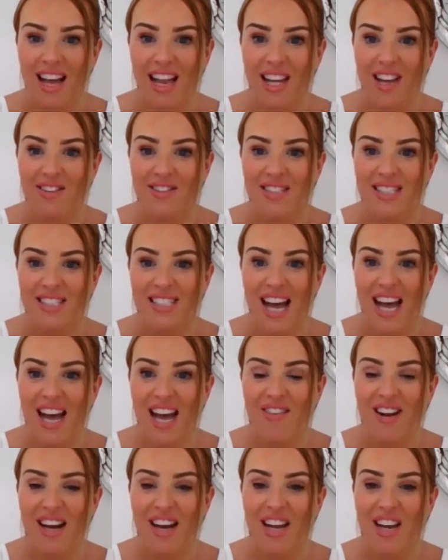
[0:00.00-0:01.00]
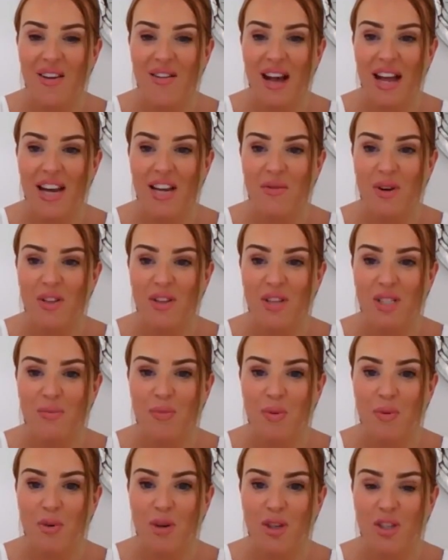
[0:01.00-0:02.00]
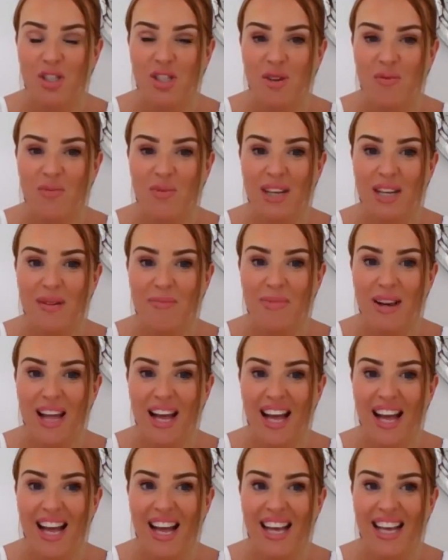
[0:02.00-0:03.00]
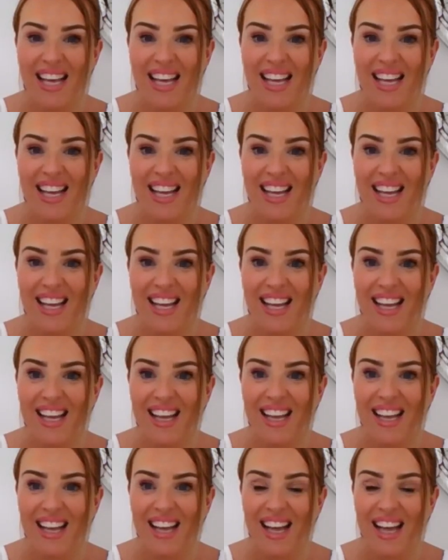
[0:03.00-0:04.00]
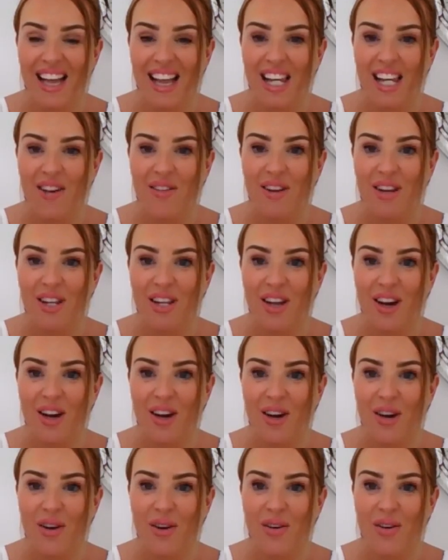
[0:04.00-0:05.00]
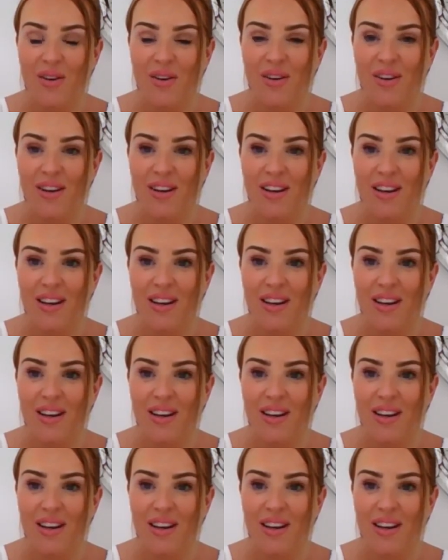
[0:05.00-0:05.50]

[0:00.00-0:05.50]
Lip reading: Hello, Sarah. Hello, anyone that's been watching on replay. Hello, hello.